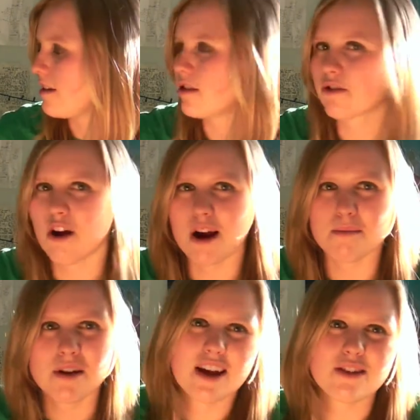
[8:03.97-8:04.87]

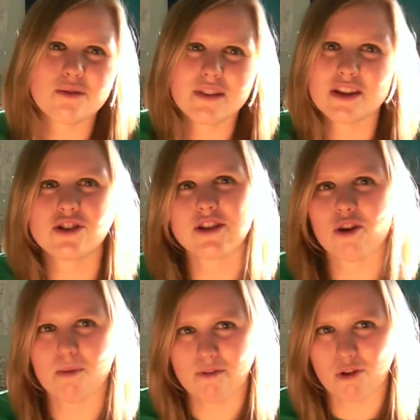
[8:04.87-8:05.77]
describe. I don't think she's
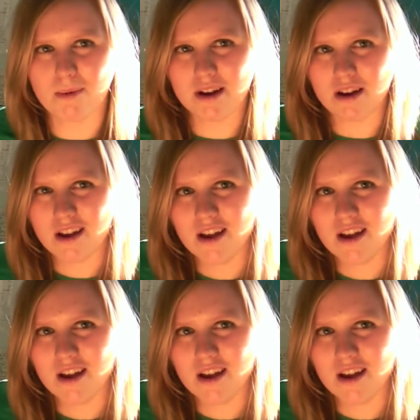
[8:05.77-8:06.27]
homophobic.